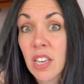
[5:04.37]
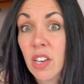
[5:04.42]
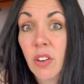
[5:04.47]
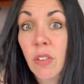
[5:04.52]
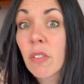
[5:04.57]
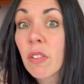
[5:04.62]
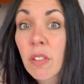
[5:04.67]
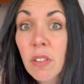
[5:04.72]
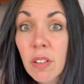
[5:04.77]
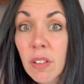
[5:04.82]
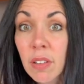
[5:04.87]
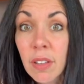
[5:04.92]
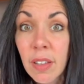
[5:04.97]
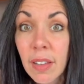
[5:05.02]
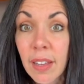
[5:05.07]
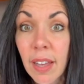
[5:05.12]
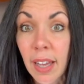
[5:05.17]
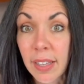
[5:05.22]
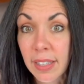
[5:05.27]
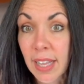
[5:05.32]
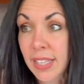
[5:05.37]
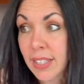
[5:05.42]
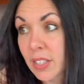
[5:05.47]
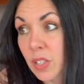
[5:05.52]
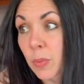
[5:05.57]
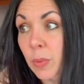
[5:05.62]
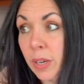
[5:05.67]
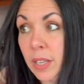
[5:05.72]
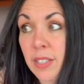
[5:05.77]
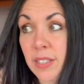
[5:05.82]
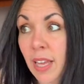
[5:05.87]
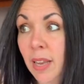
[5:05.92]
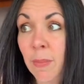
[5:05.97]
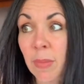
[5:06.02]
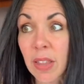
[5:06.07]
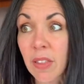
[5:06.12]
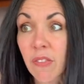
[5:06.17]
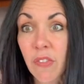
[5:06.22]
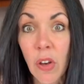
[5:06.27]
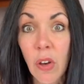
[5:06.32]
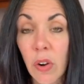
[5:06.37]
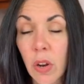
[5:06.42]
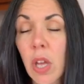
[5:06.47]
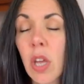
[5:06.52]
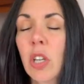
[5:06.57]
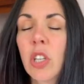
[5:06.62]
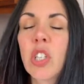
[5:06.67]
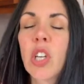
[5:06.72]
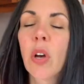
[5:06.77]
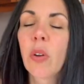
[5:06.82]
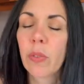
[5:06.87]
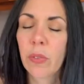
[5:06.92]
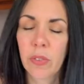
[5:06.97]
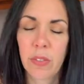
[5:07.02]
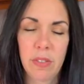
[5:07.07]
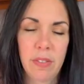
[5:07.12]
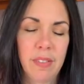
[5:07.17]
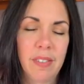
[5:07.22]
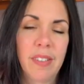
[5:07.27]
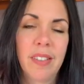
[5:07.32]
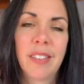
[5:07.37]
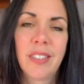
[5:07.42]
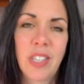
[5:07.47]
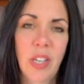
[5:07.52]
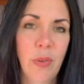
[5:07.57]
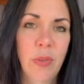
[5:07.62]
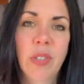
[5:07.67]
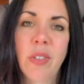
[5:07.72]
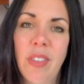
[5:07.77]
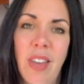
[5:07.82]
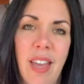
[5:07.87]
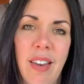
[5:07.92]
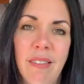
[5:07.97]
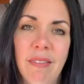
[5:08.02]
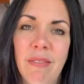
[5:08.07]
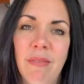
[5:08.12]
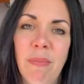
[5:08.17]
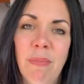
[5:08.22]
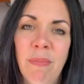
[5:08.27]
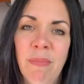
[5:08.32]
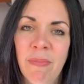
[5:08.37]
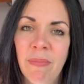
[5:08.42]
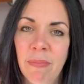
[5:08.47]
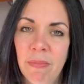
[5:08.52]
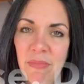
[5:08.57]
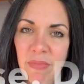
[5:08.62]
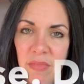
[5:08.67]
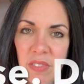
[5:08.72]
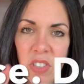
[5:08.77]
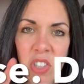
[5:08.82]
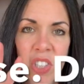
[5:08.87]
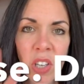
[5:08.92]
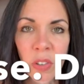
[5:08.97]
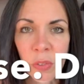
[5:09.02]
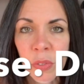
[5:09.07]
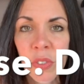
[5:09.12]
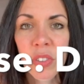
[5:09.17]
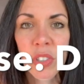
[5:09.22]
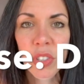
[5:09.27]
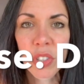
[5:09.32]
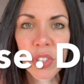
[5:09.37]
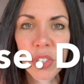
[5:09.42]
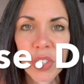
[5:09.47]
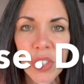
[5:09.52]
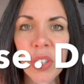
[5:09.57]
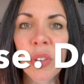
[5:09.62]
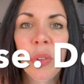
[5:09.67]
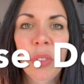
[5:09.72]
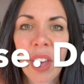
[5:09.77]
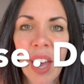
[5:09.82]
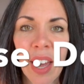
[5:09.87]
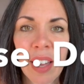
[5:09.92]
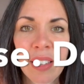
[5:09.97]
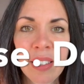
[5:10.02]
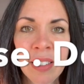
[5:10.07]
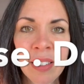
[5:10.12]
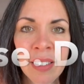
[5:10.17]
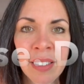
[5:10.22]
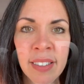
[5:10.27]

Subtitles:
you unless you want to send me the photo. Don't do that. Don't do that.